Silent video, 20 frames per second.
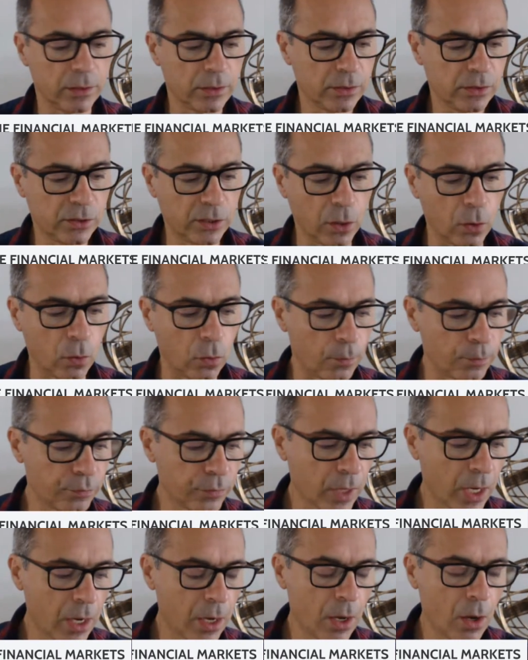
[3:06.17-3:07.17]
So
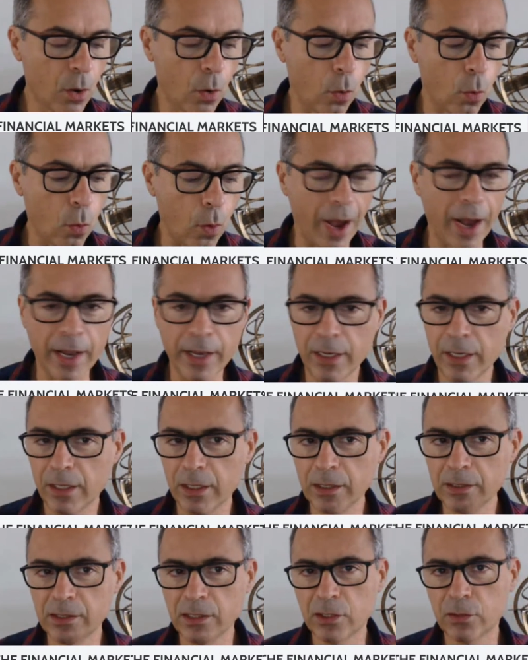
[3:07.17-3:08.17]
why
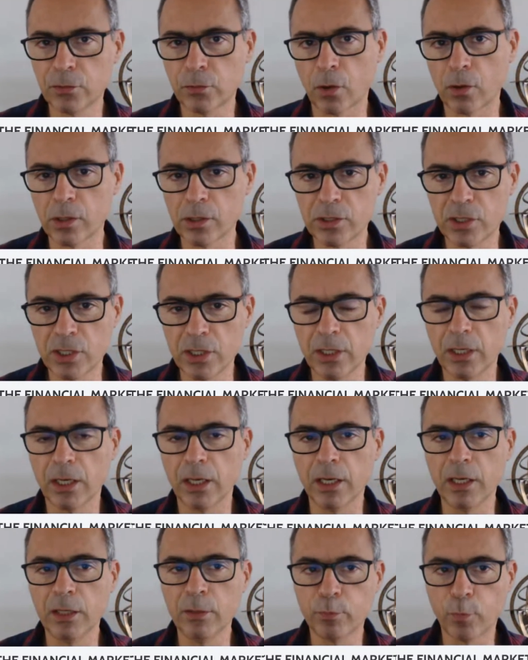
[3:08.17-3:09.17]
is astrology
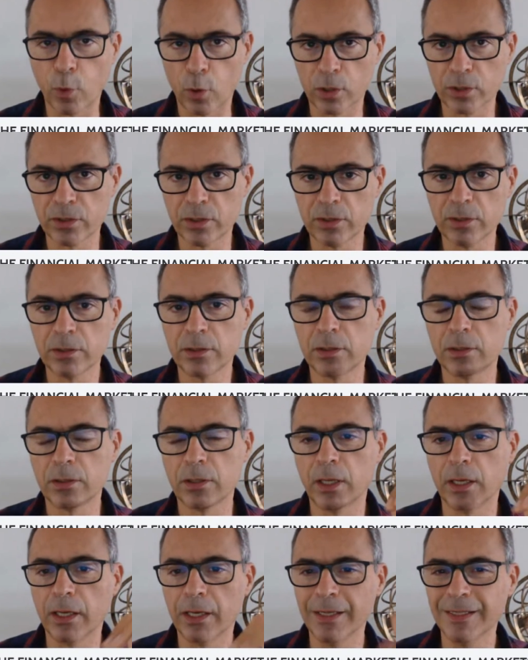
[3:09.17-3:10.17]
important
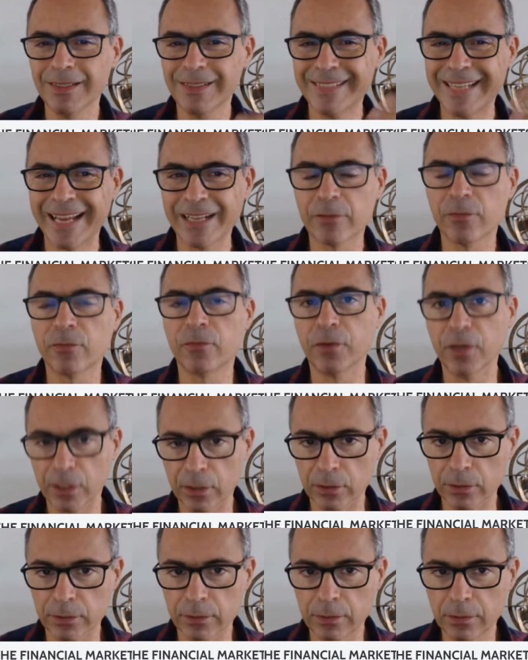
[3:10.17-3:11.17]
in that
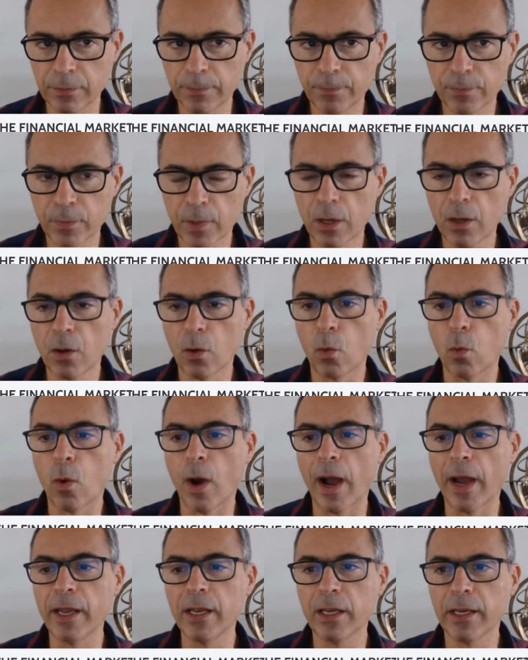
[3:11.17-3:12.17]
field?
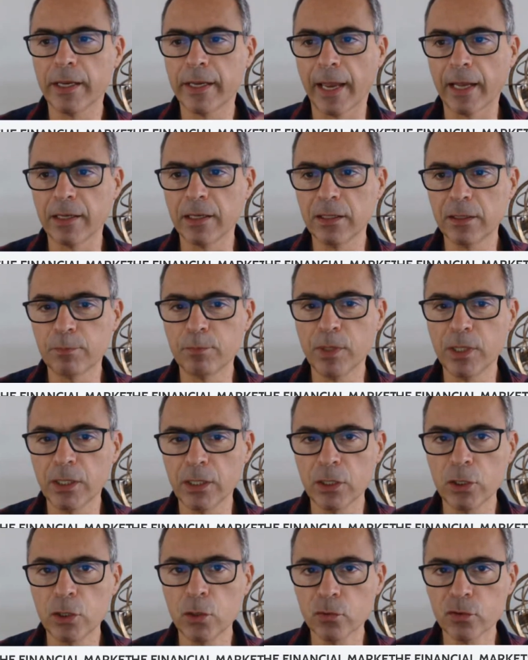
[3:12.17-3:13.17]
Why can it be
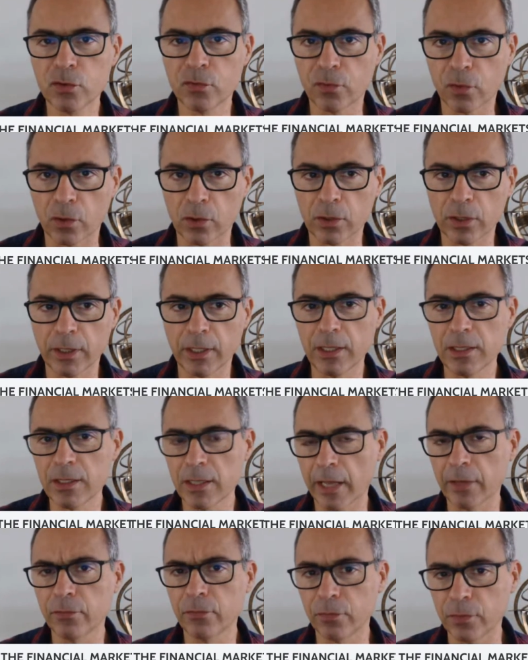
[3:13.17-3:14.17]
useful in
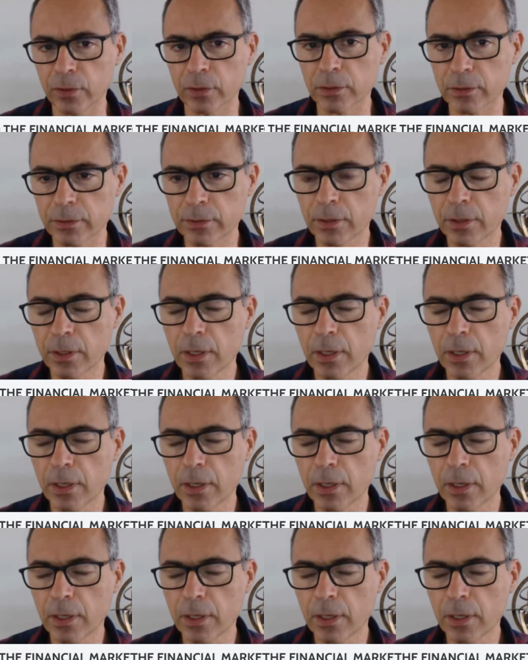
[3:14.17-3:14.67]
that field?